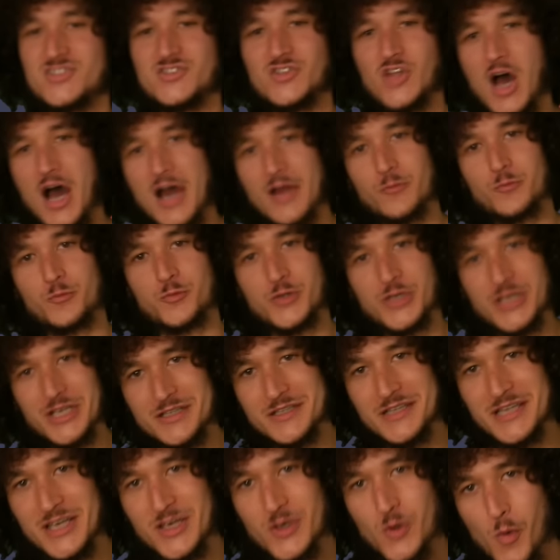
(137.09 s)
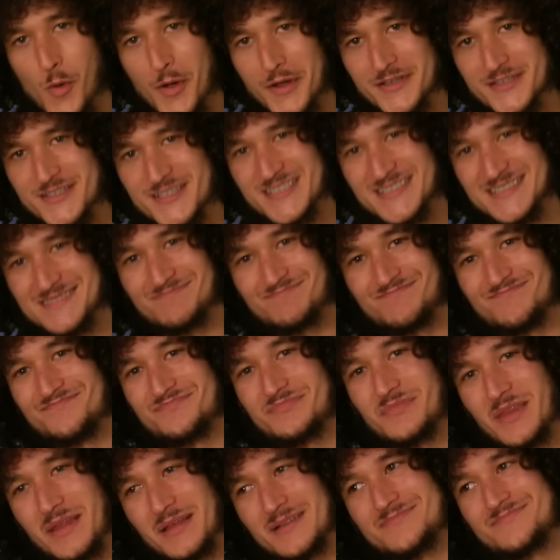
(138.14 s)
not really going to
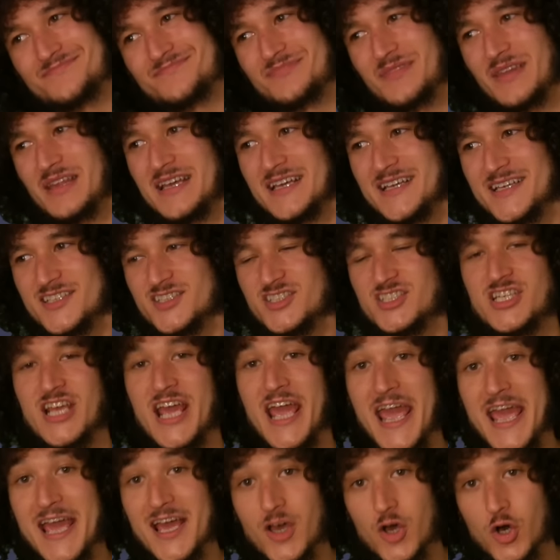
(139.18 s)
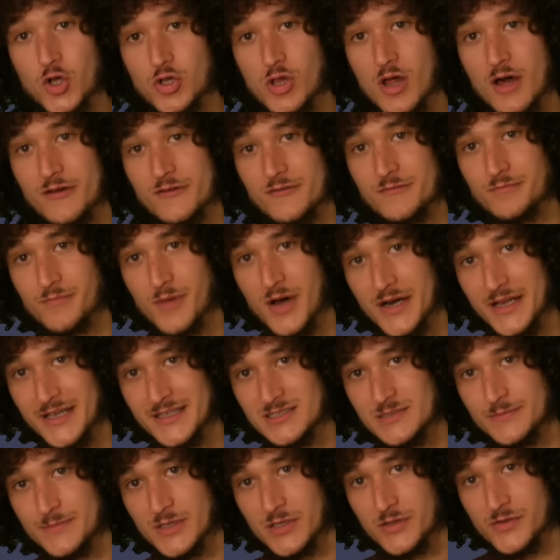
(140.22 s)
take a lot of money
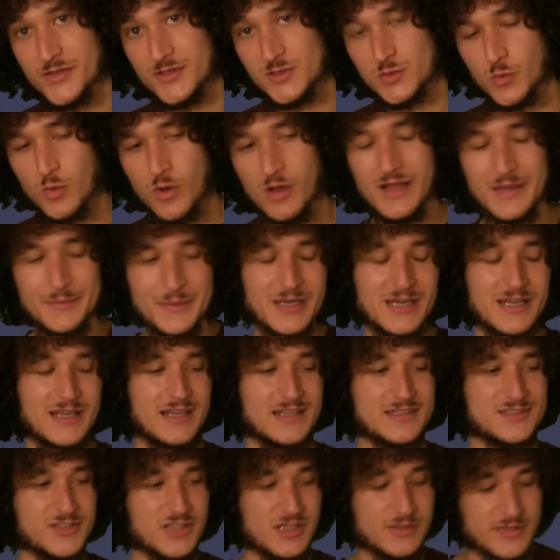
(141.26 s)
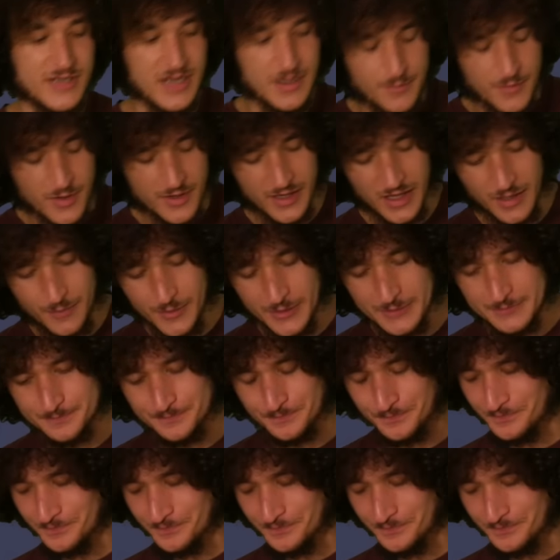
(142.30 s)
to build this wall. I mean, it's going to take money, but